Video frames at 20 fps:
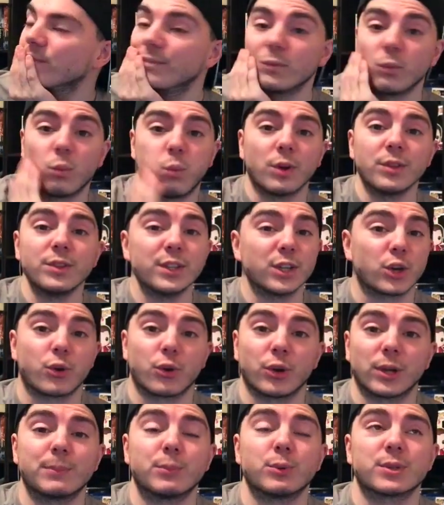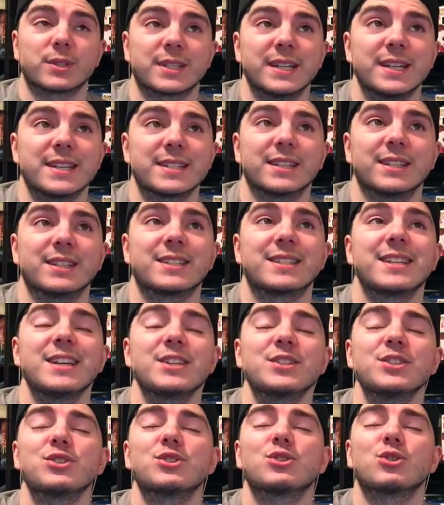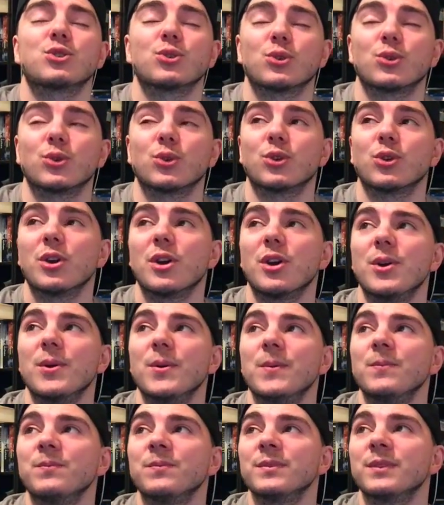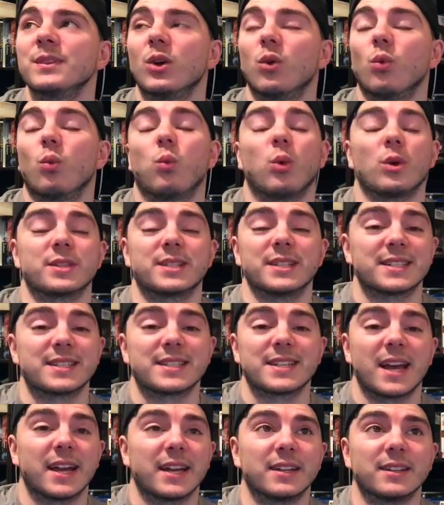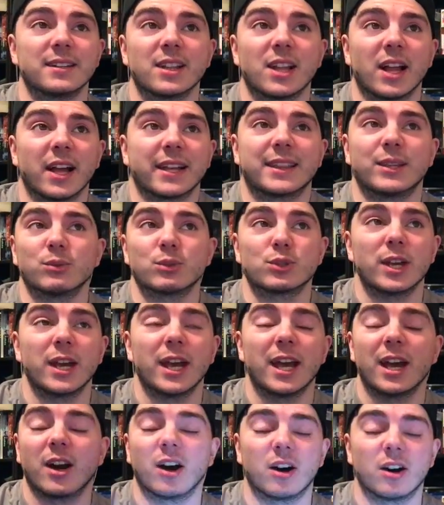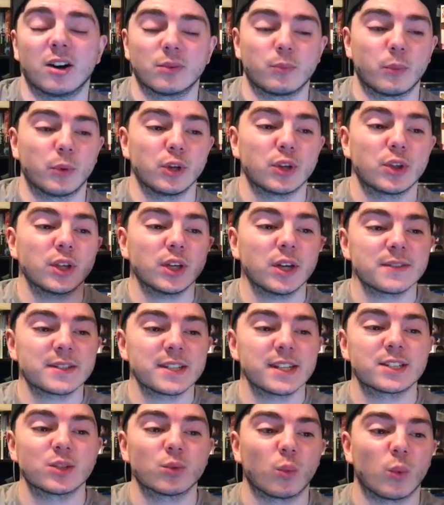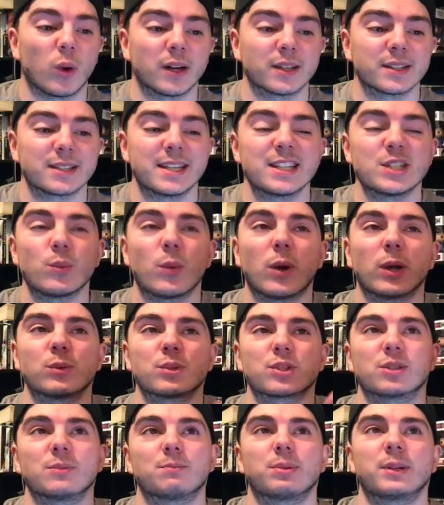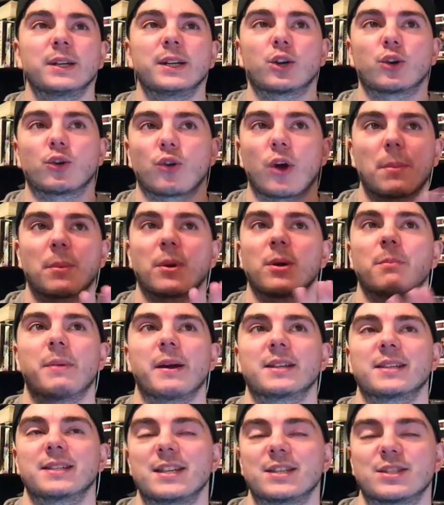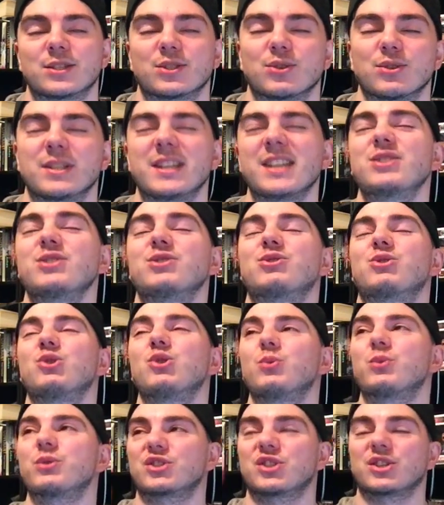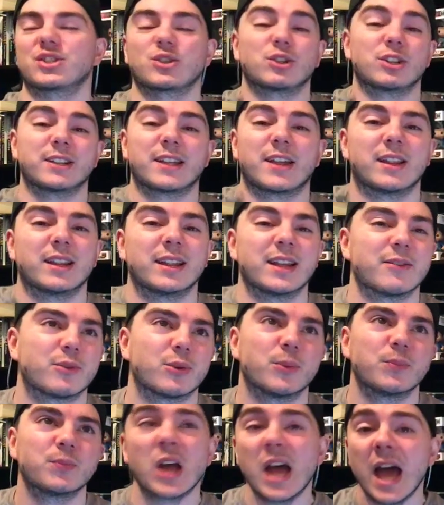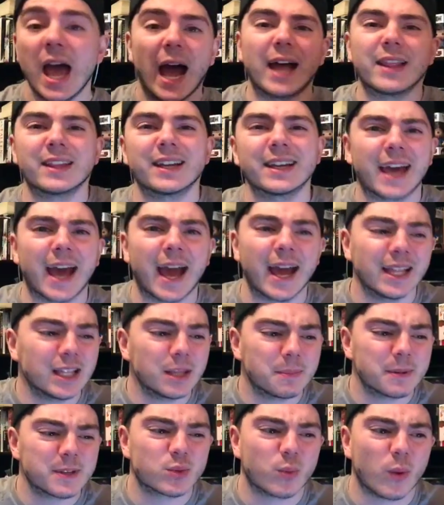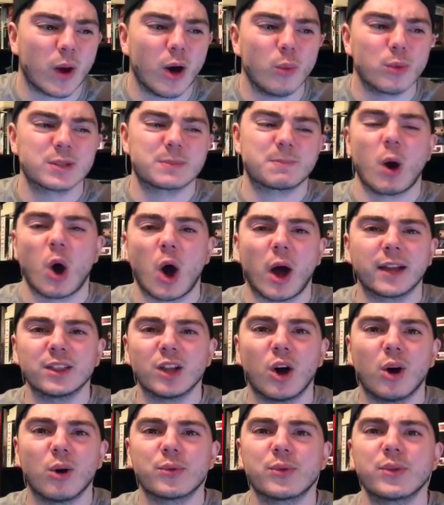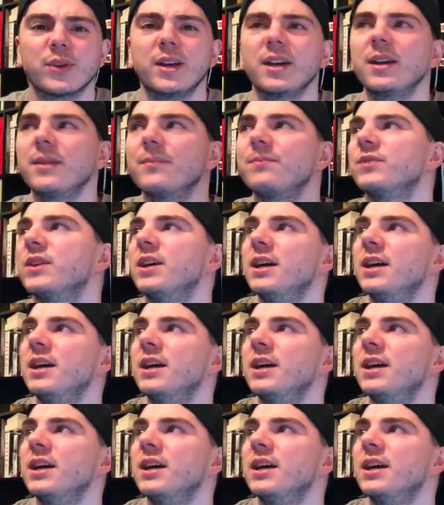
What an incredible season. Season 2 was insane. Like, there was... Oh, when you think of Season 1, Season 1 was complete crap compared to Season 2. Season 2 was just on another level. And then Caleb as well was behind the whole thing.